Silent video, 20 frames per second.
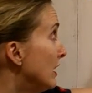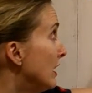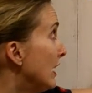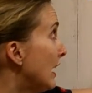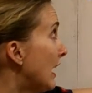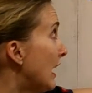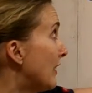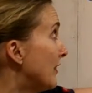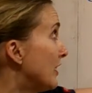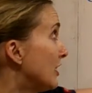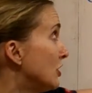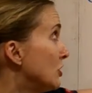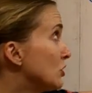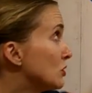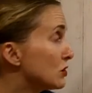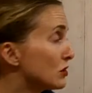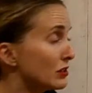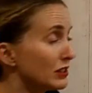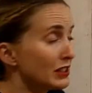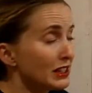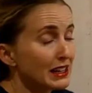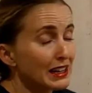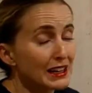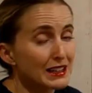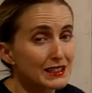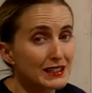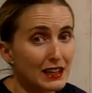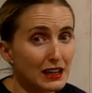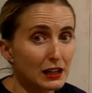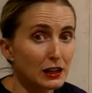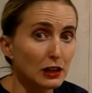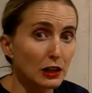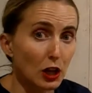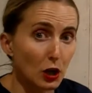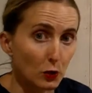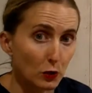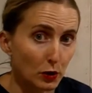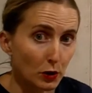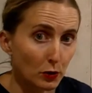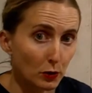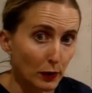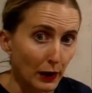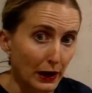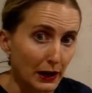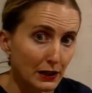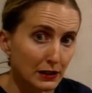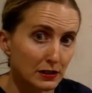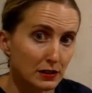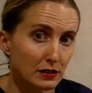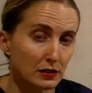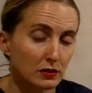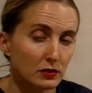and then usually it's at a lower rate.